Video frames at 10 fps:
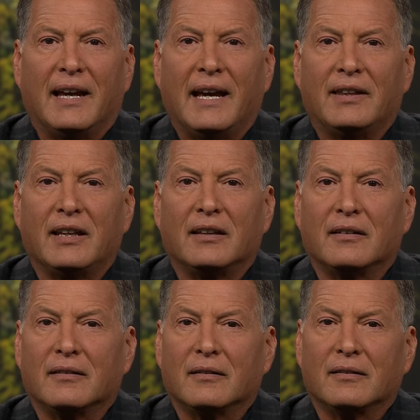and they
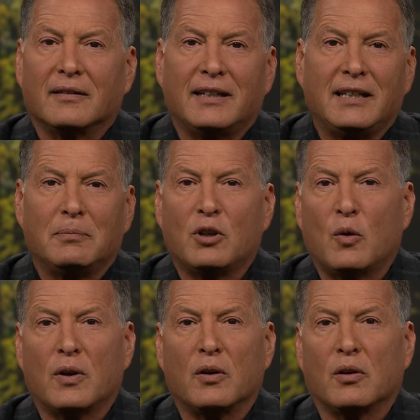keep
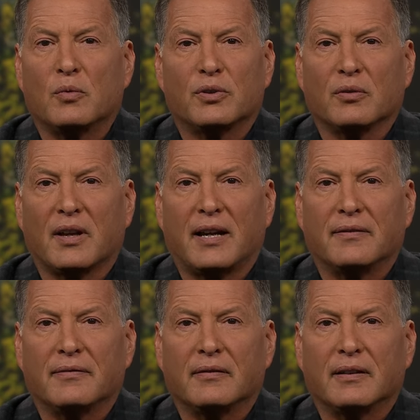going on with their life,